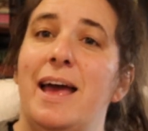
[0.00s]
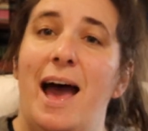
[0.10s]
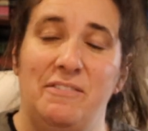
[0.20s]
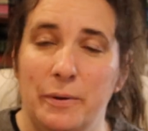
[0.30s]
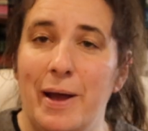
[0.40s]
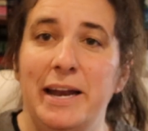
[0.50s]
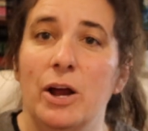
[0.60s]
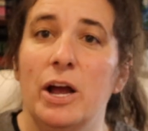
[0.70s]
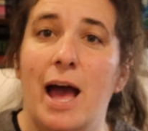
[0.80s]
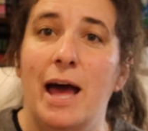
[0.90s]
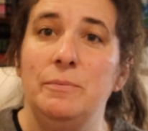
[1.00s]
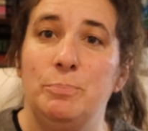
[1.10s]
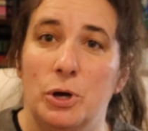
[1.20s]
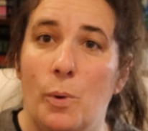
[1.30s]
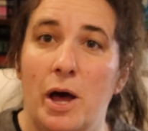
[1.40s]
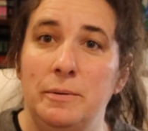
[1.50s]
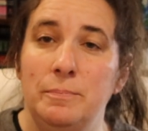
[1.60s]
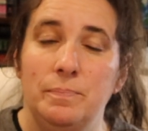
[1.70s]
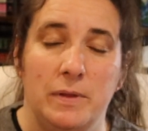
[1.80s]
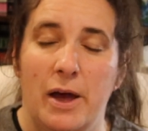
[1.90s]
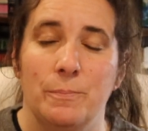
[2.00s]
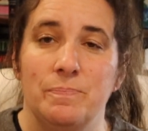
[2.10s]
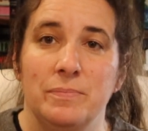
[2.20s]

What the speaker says: Have I read Aragon book 1? No.